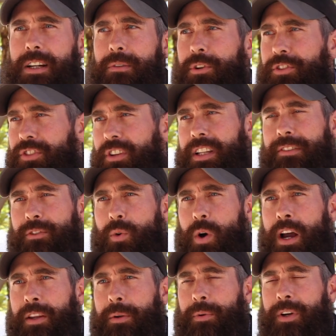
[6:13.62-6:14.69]
We're just gonna leave
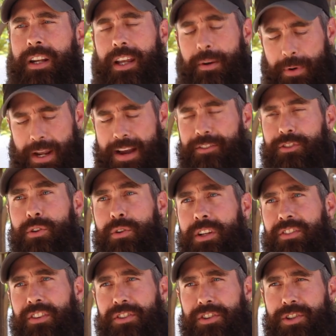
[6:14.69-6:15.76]
quietly. We had
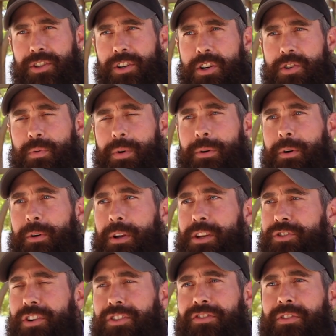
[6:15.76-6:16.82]
duties at the church. We were
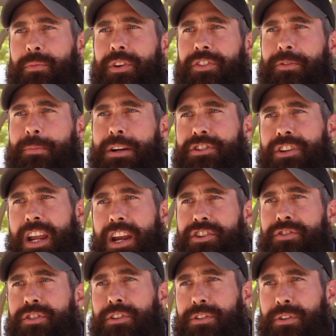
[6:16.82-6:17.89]
entrusted with some
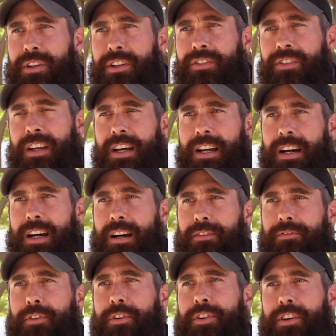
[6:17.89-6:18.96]
educational duties
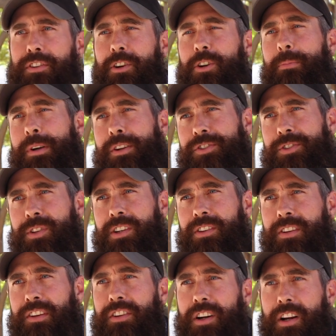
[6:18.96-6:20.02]
for the adult ministries
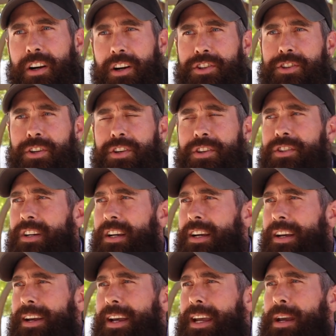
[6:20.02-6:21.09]
at our church.
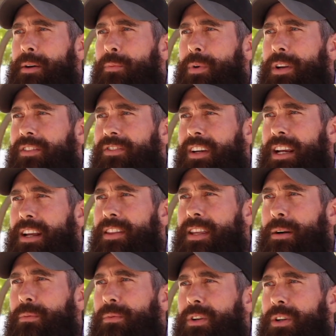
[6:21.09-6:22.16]
And we decided
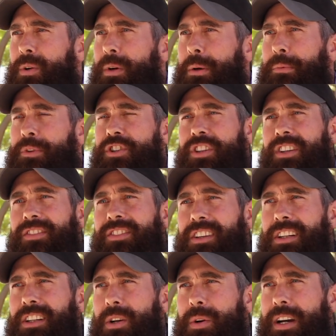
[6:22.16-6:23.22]
that, you know what, we're just
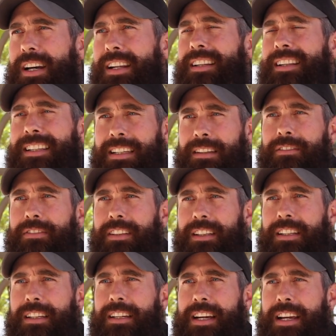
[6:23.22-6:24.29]
gonna go ahead and leave.
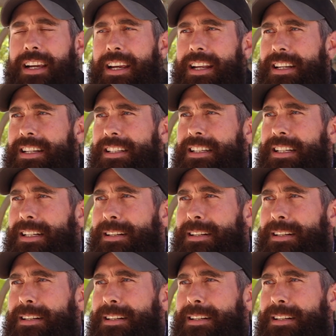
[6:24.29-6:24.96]
And